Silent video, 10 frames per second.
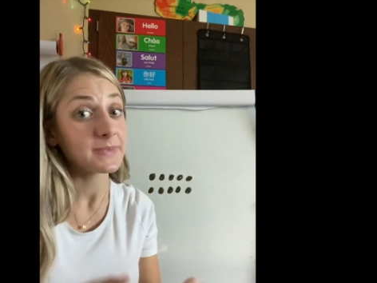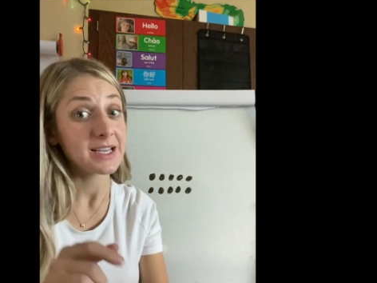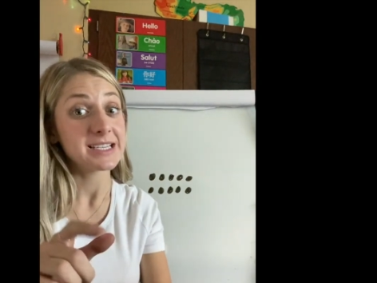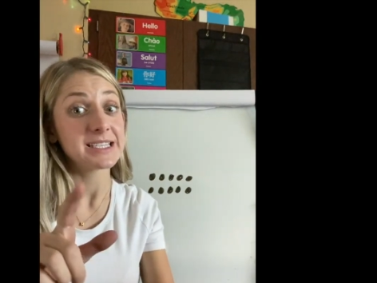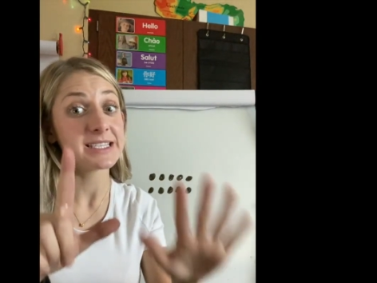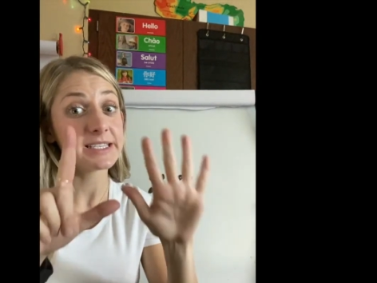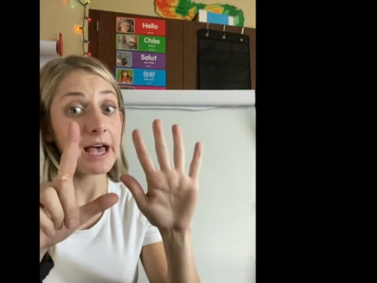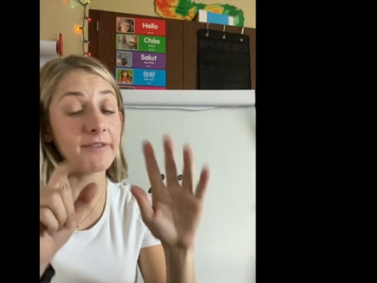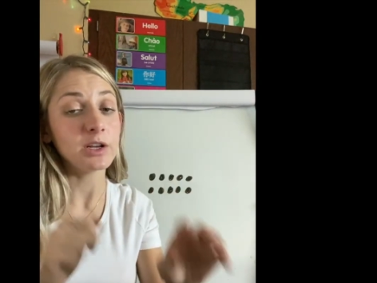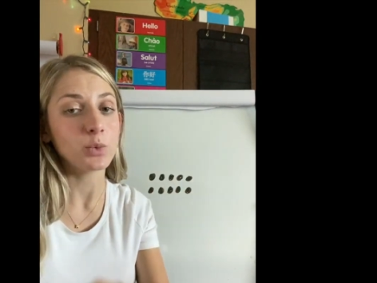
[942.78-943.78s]

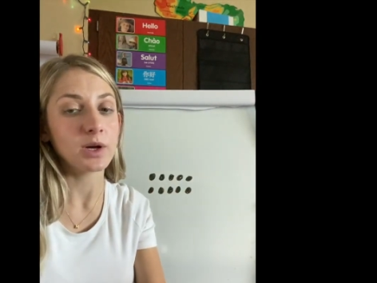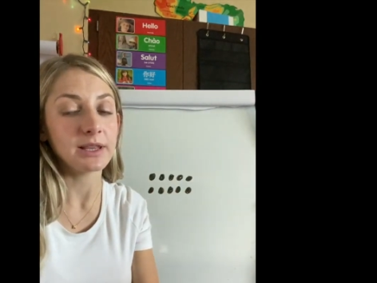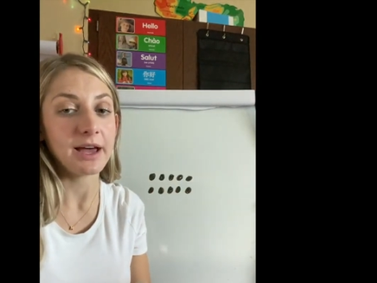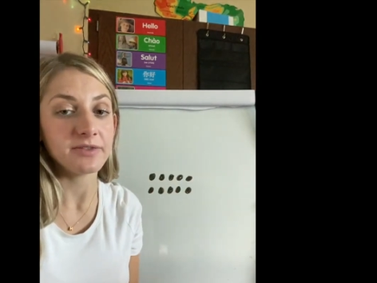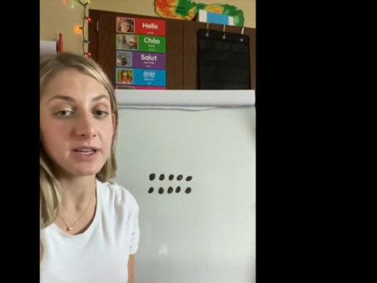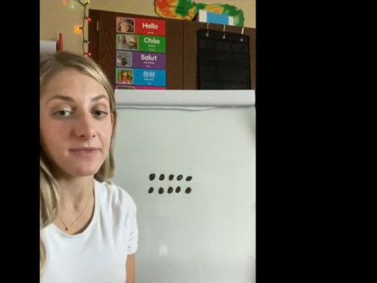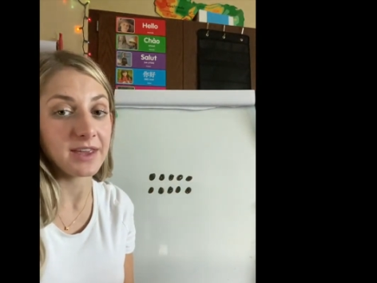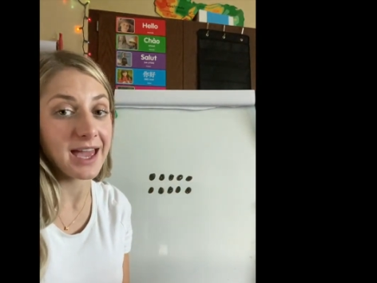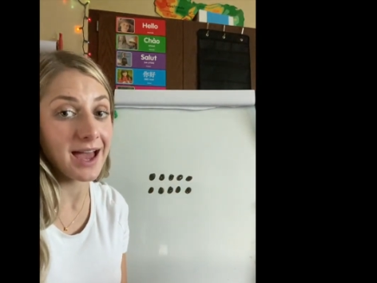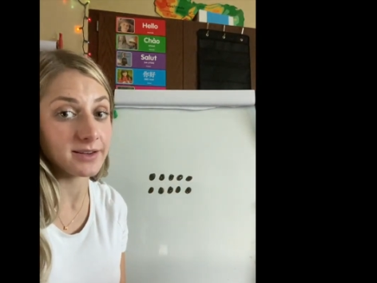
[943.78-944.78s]
7 were left at
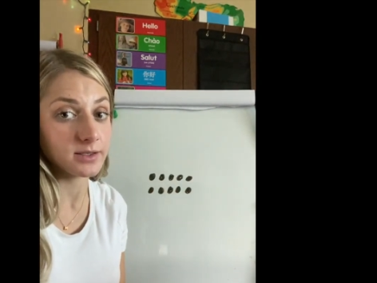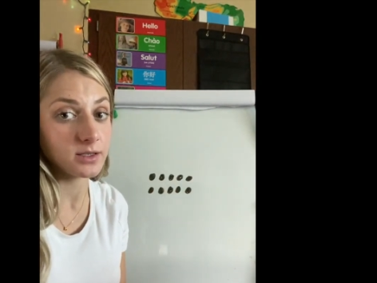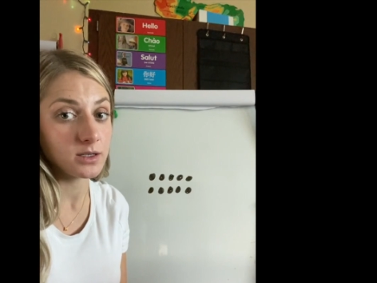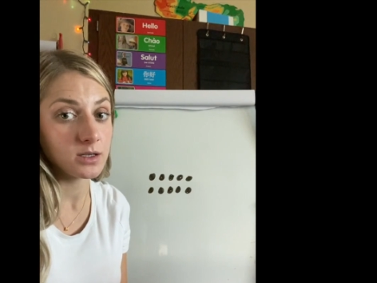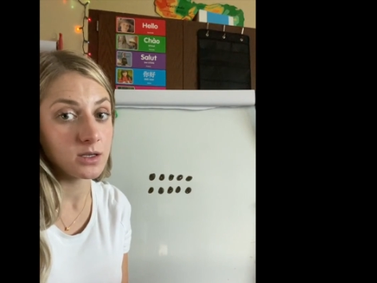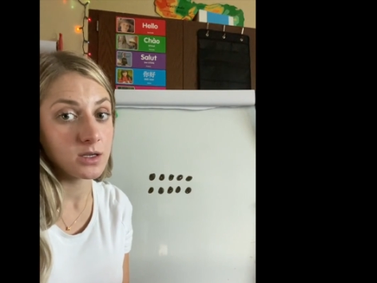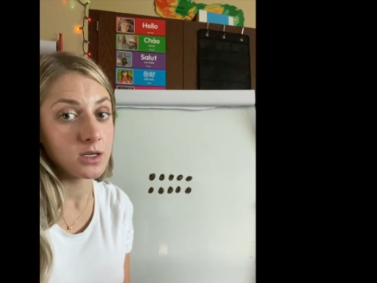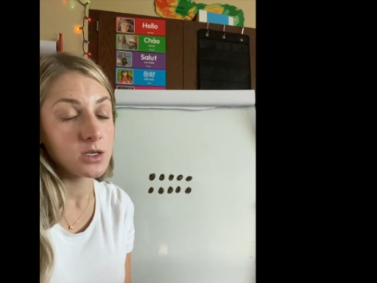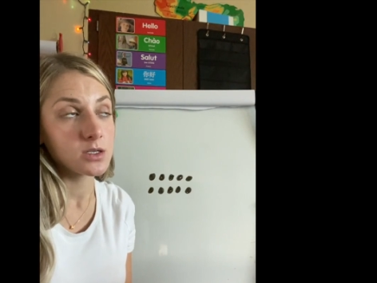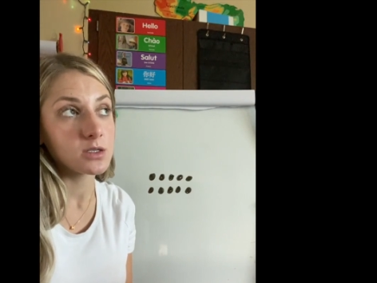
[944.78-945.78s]
the end.
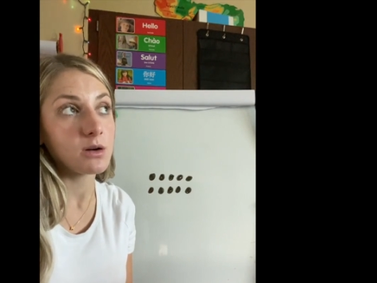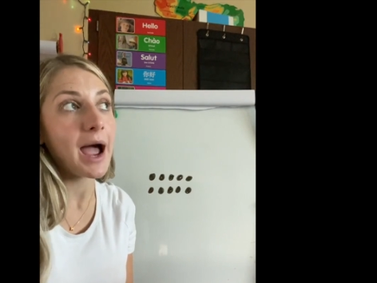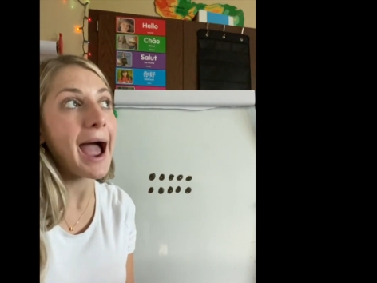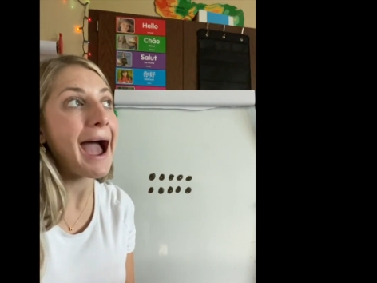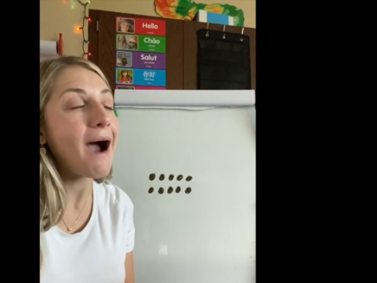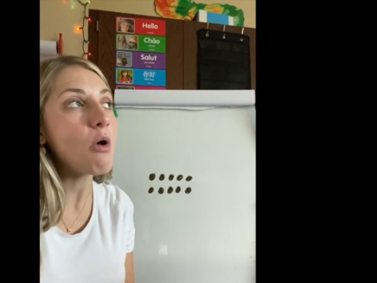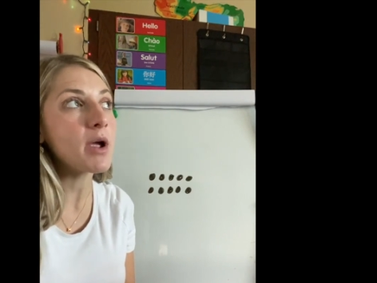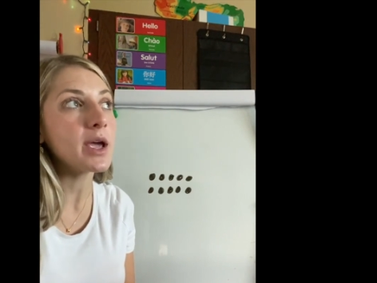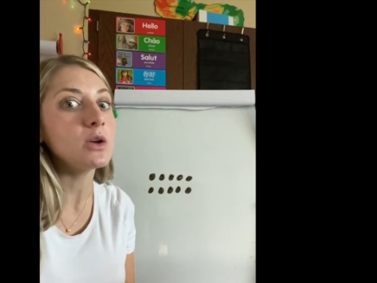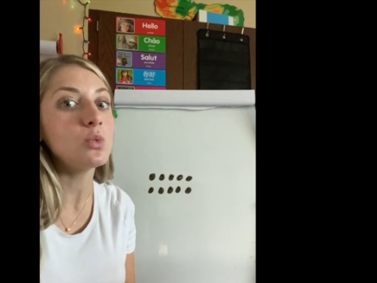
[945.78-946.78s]
So how
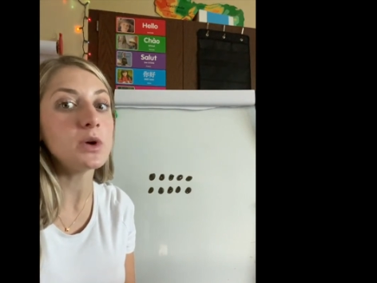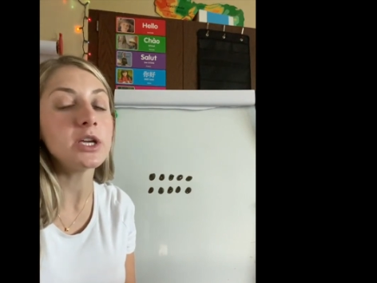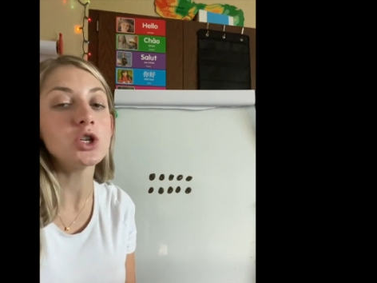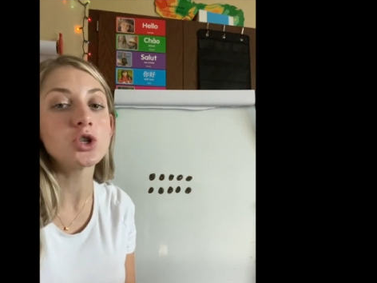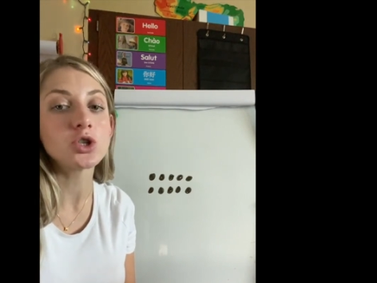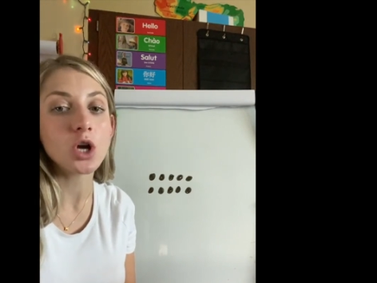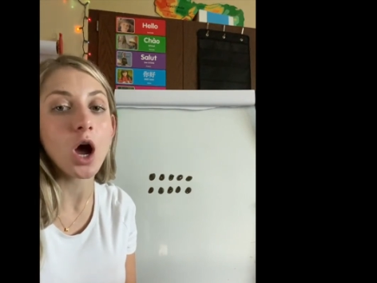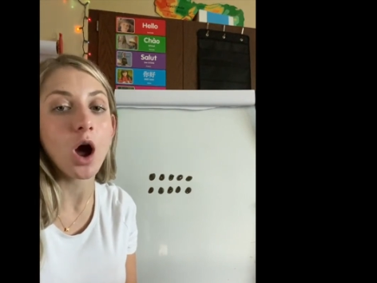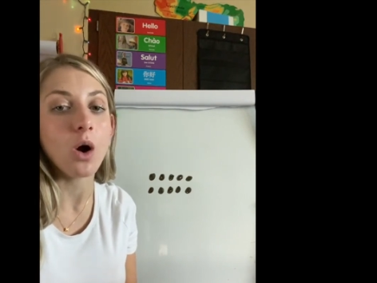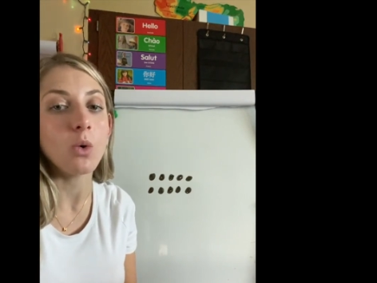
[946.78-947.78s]
can we
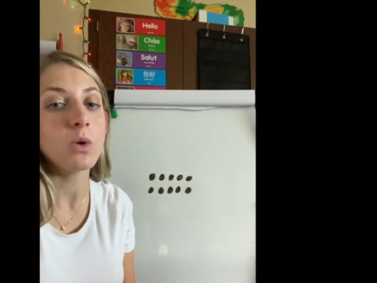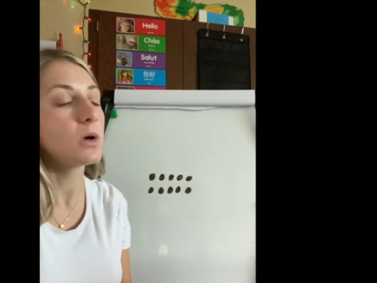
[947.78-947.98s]
show